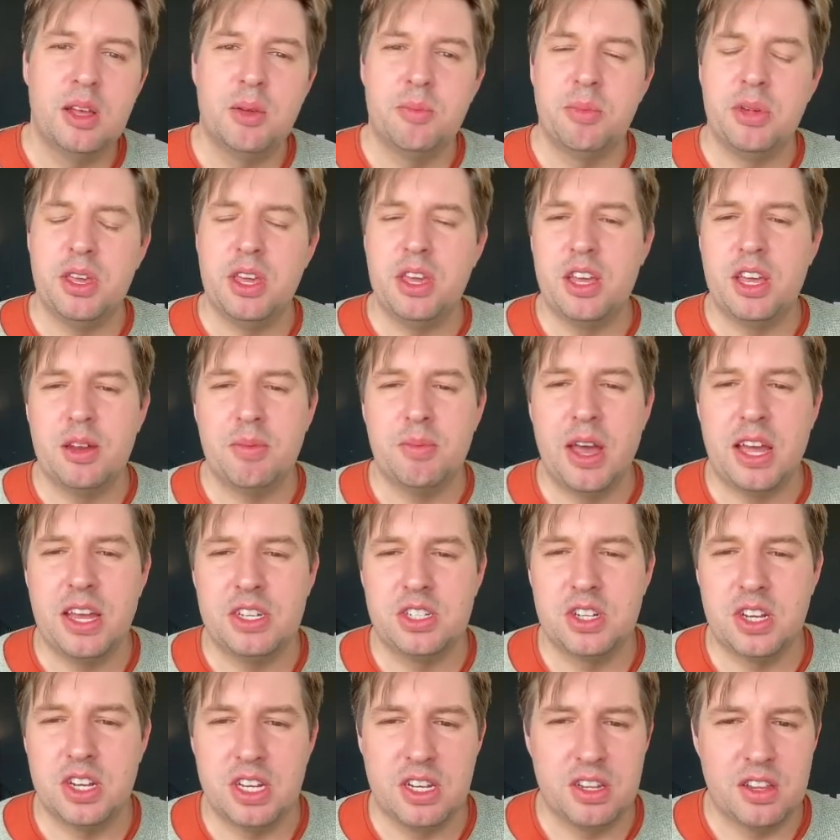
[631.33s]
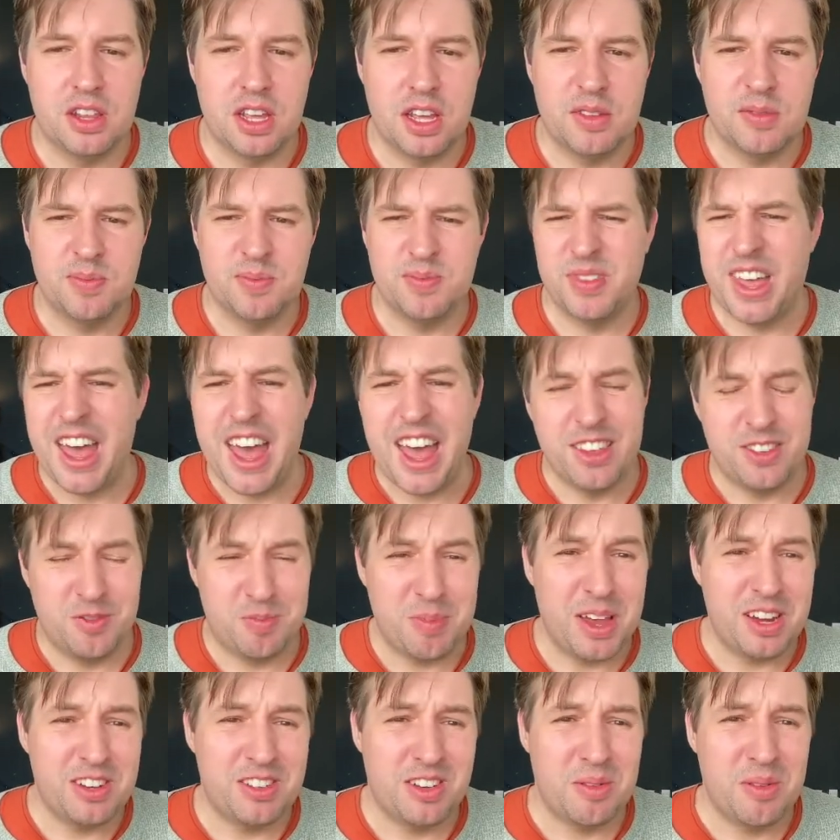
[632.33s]
But you can imagine that,
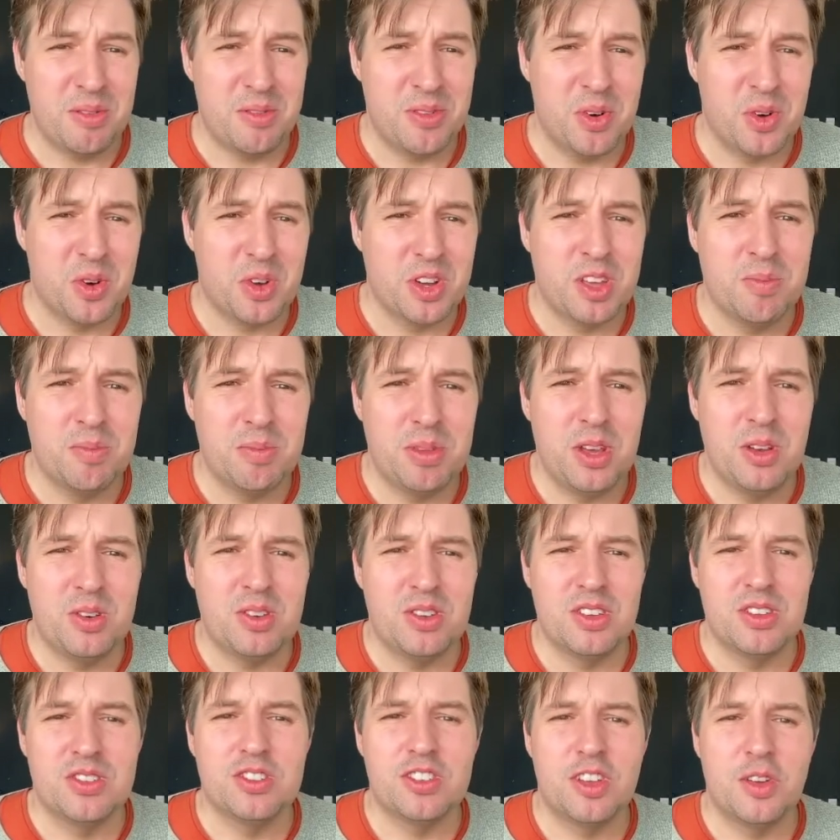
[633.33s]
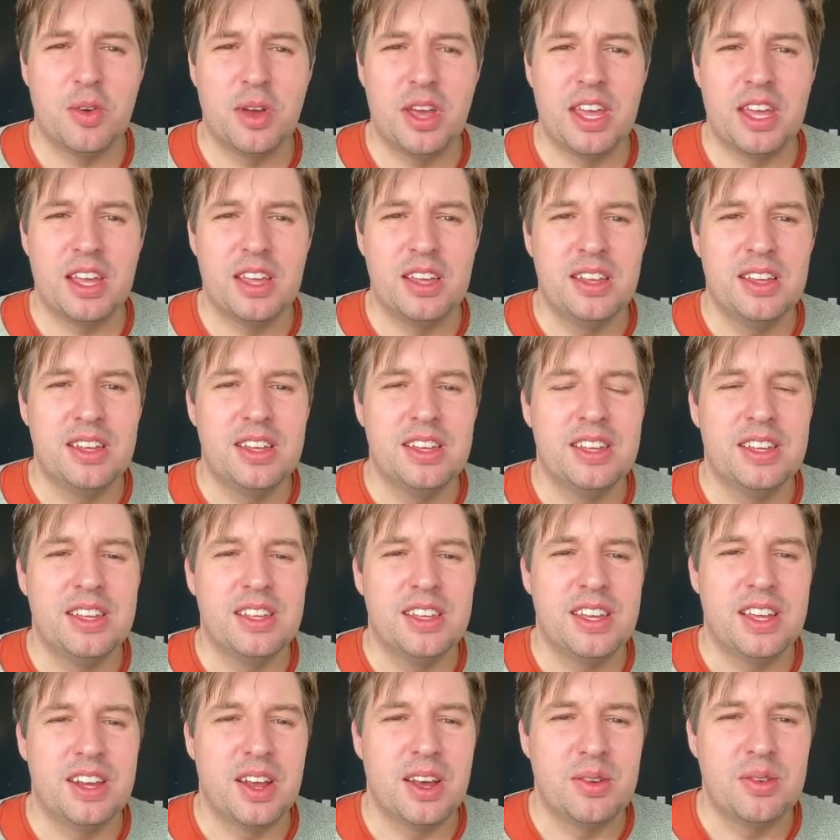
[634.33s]
especially before computers, doing
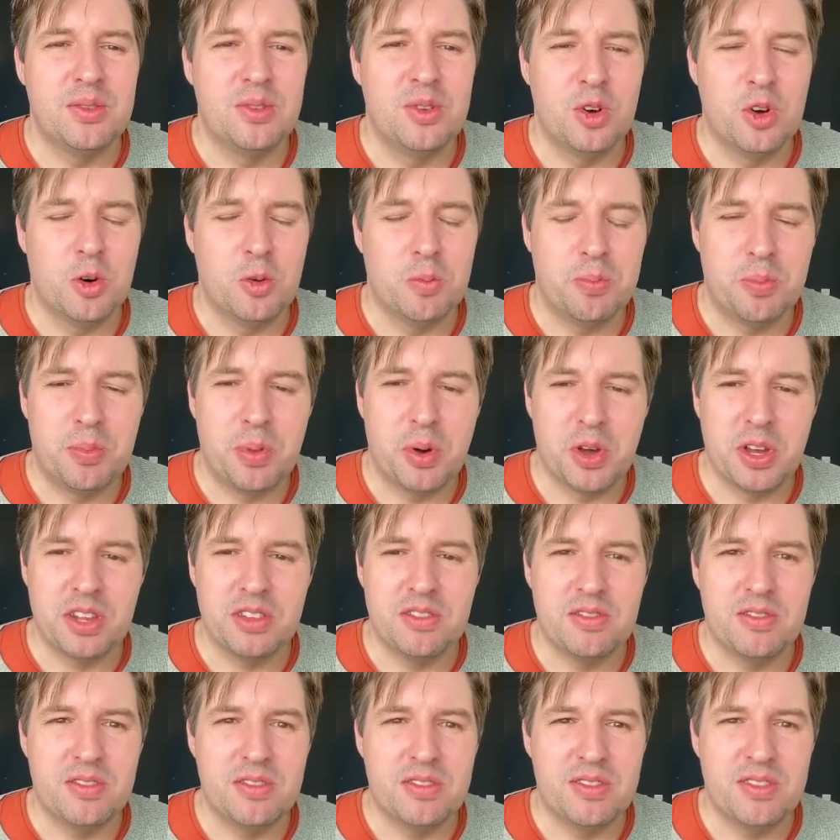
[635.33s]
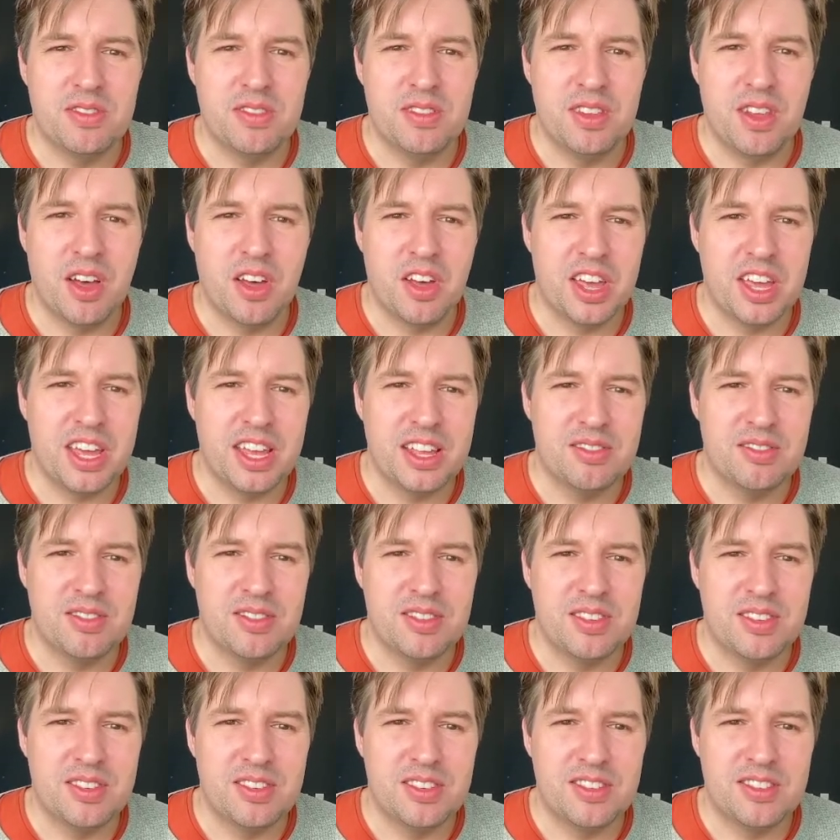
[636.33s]

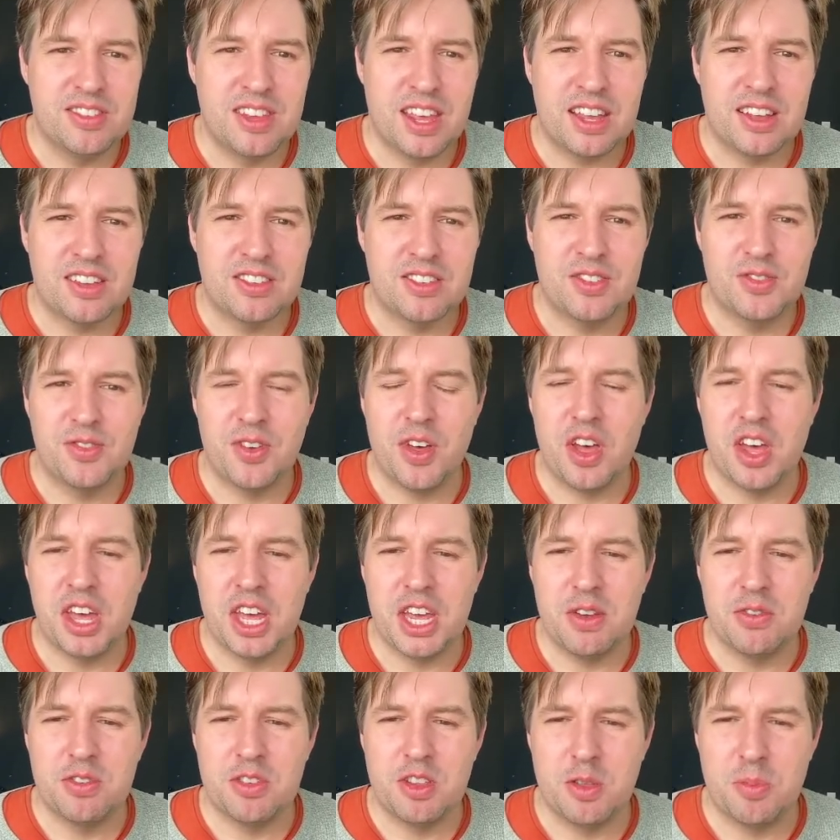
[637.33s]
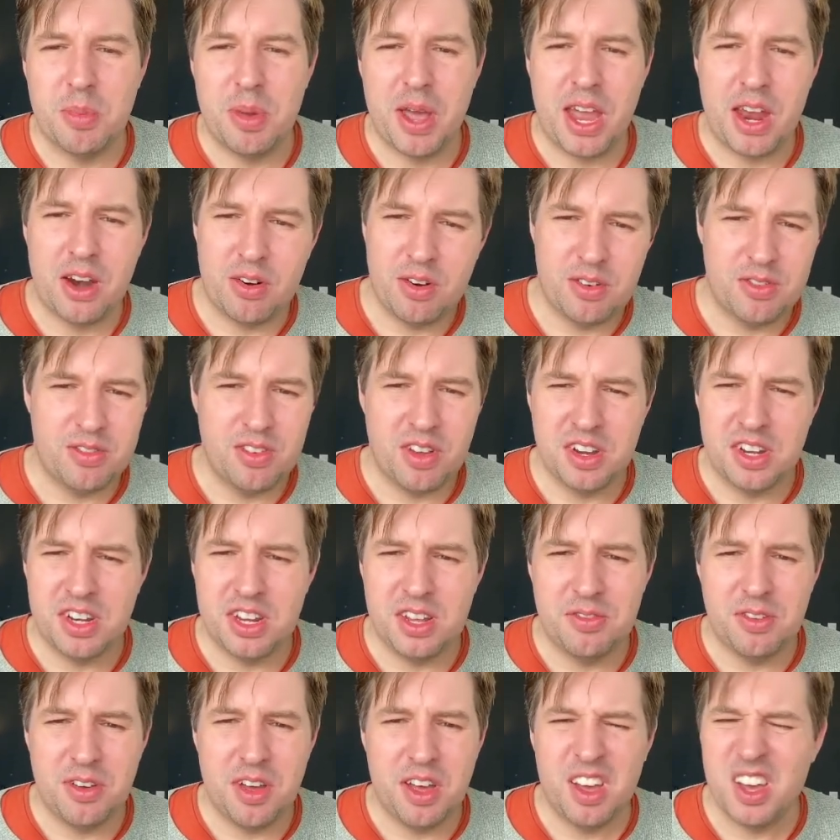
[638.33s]
0.965 to the power of
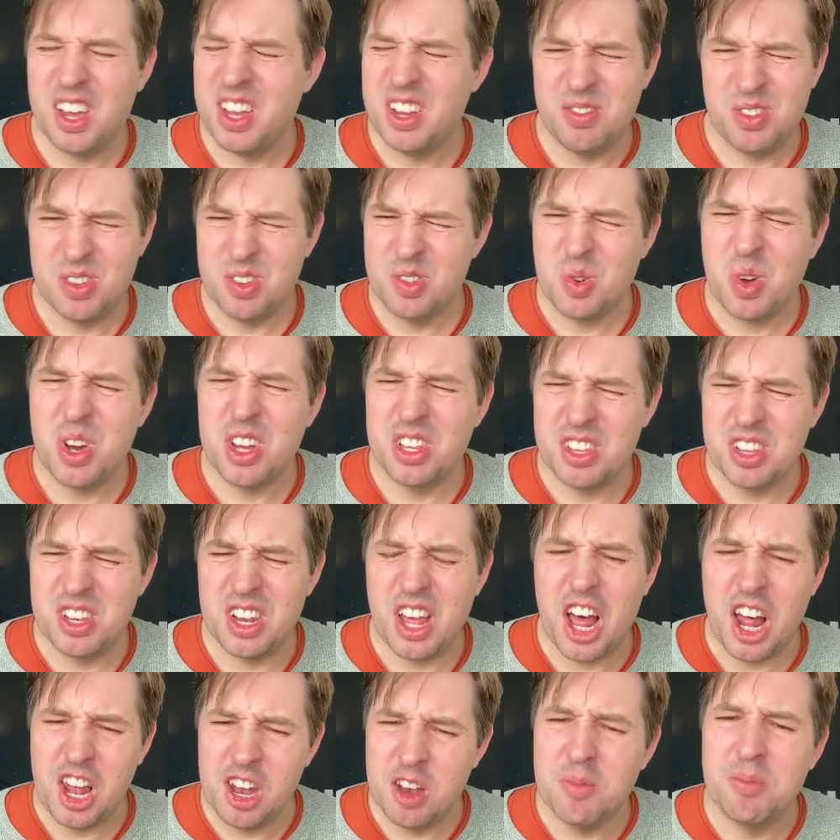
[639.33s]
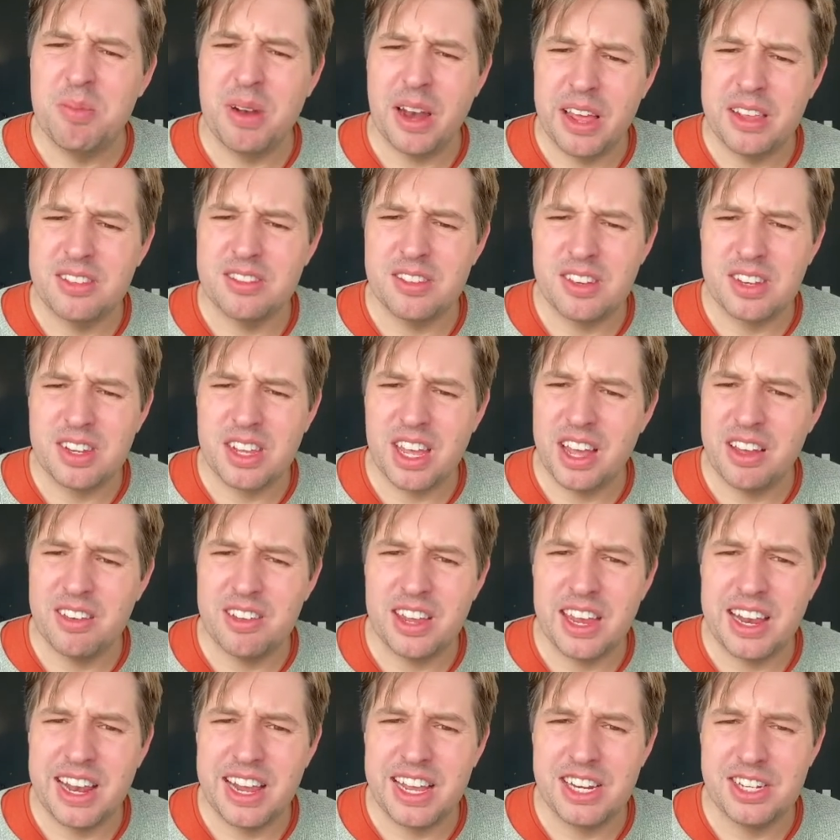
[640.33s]
95 was quite an unpleasant
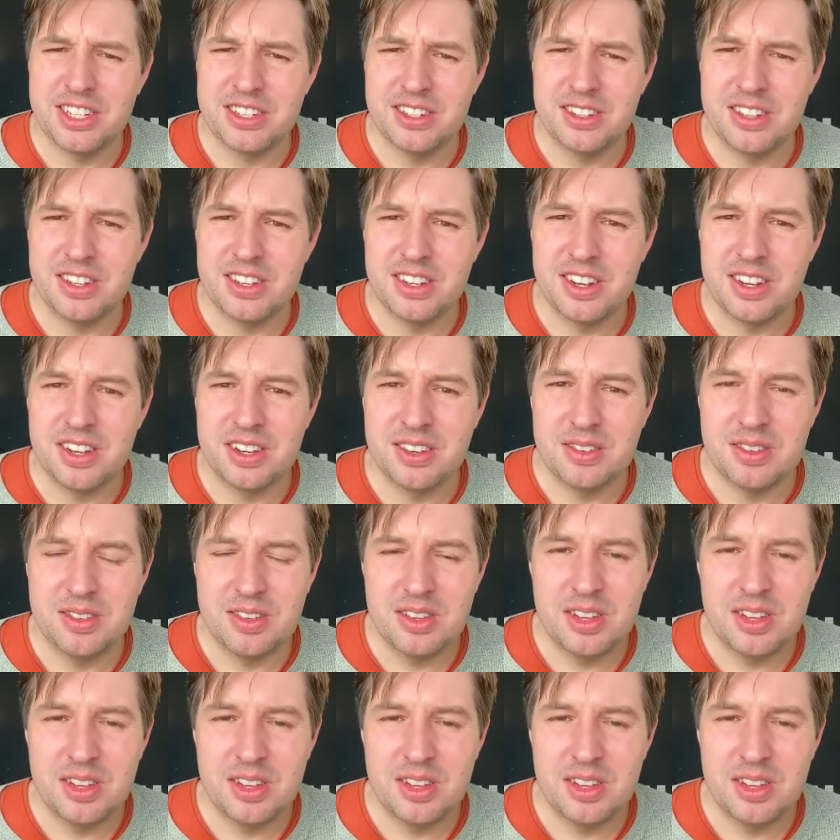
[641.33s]
calculation to do.